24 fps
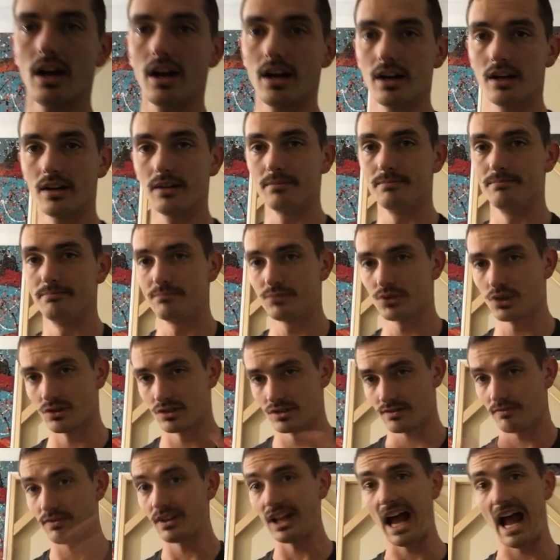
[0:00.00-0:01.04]
Um, so
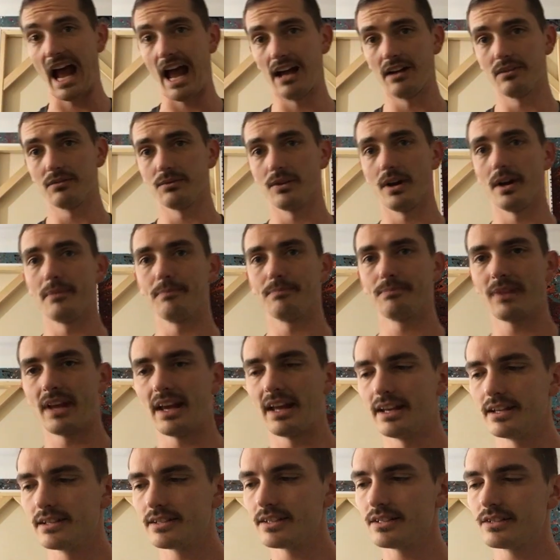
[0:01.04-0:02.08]
it's flat, right?
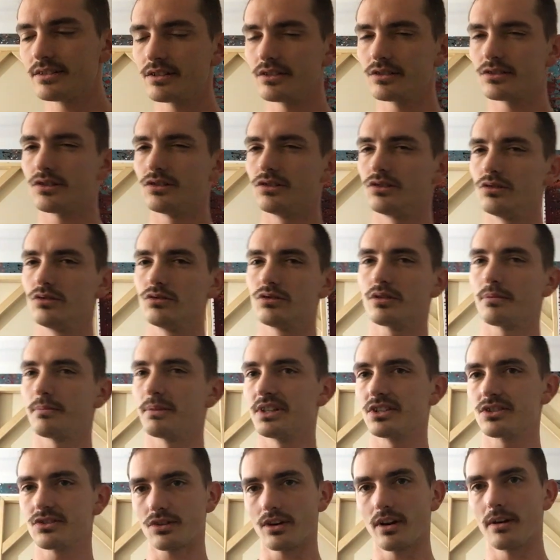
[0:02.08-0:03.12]
And it's easier to do some of
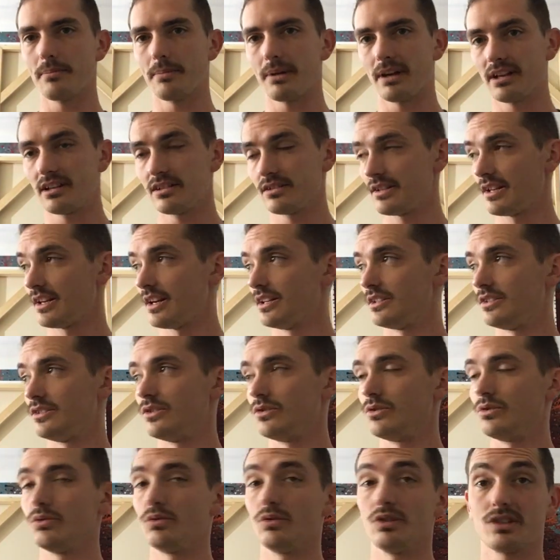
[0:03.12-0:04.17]
the scrape paintings that I
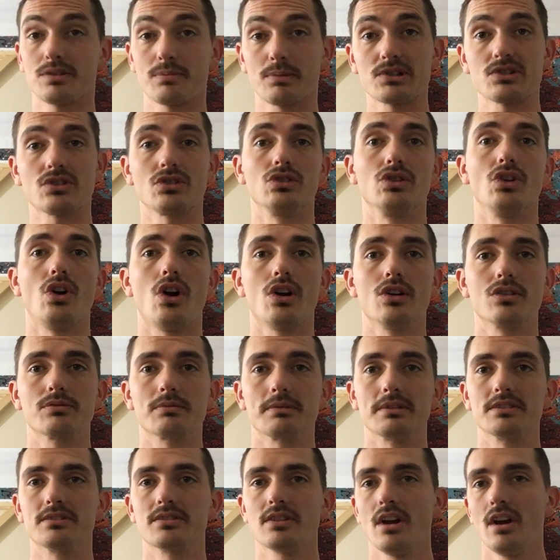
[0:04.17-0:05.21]
do, especially large
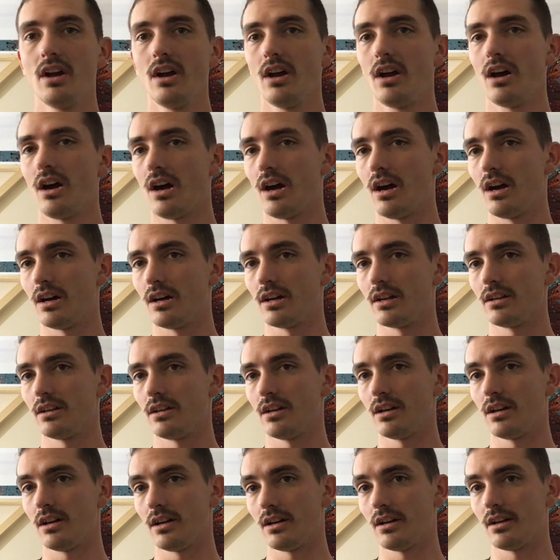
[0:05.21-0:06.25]
ones, on,
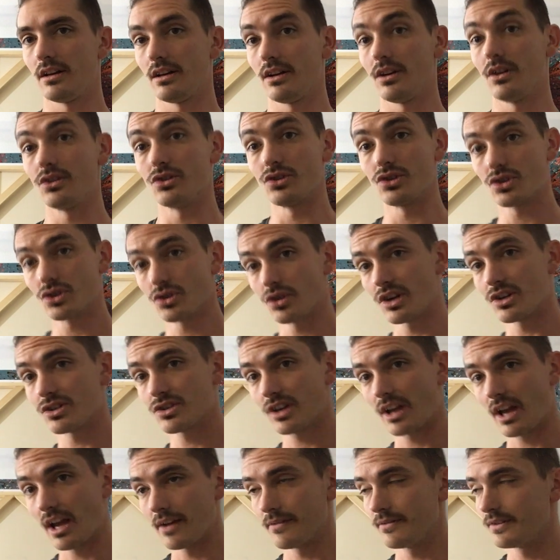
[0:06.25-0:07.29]
uh, on
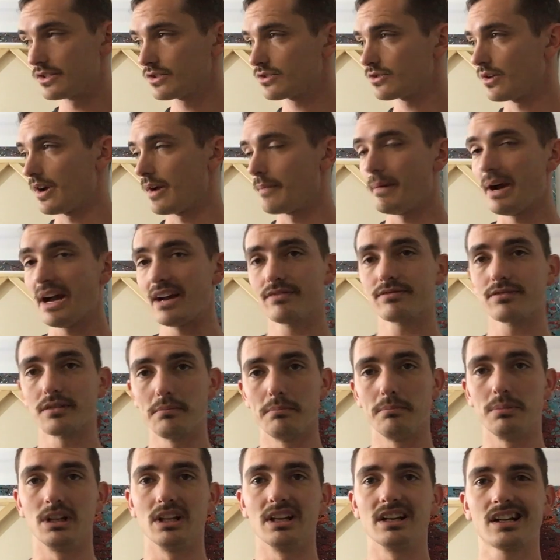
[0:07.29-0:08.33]
stretched canvas. So I buy it from
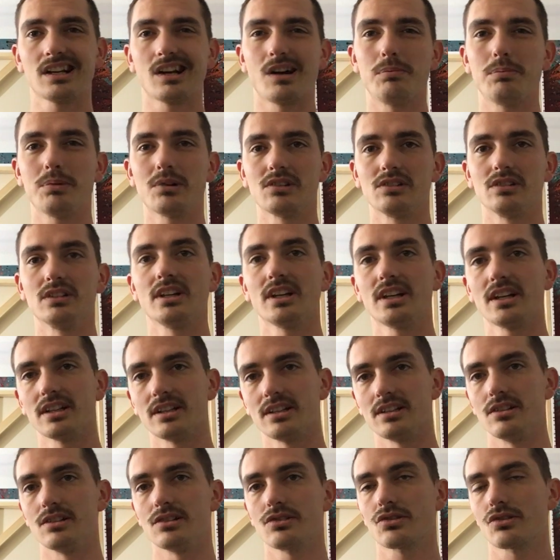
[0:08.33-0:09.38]
Blick. I'll put a link in
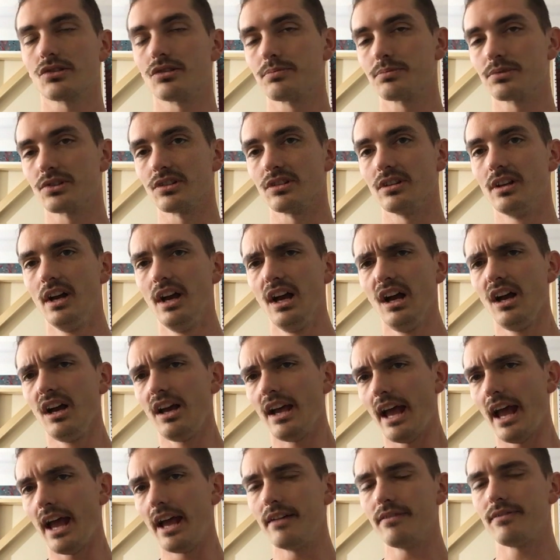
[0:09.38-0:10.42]
the description.
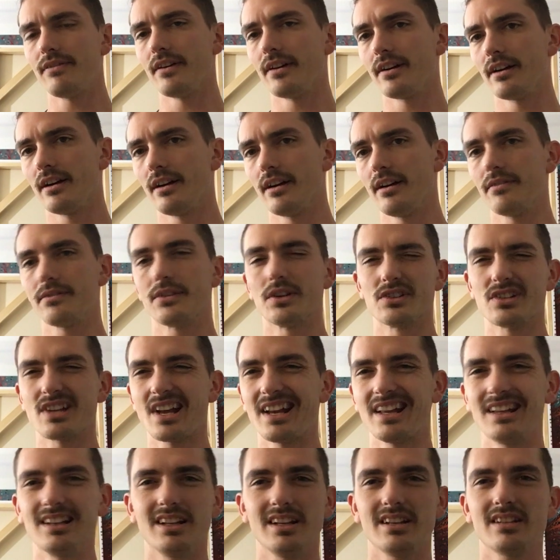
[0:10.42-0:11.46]
If, our, if there's
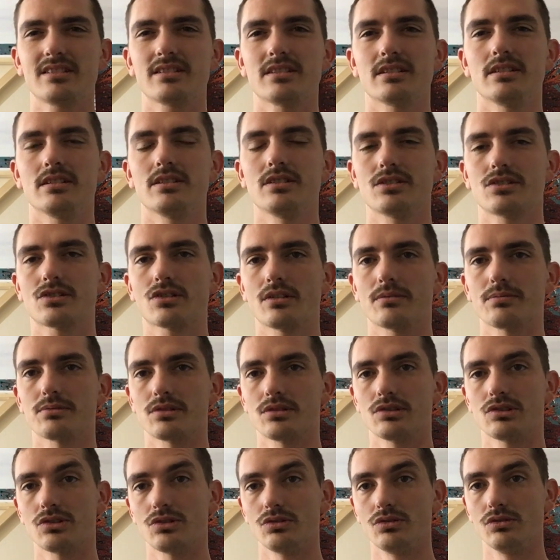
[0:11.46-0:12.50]
any links in the description
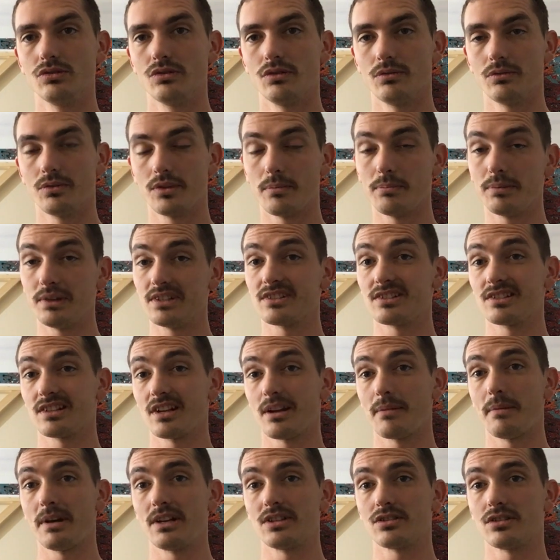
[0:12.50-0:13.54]
to the places
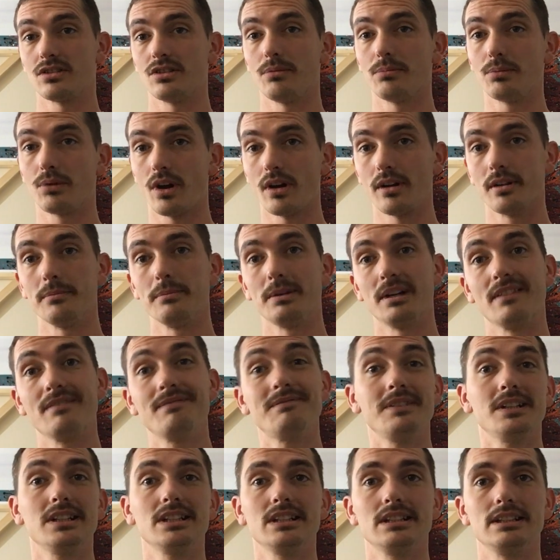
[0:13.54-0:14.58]
I mentioned, they will probably be
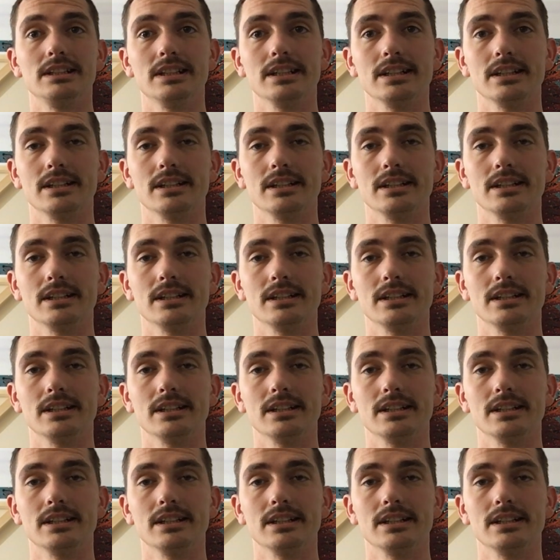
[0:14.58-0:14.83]
affiliate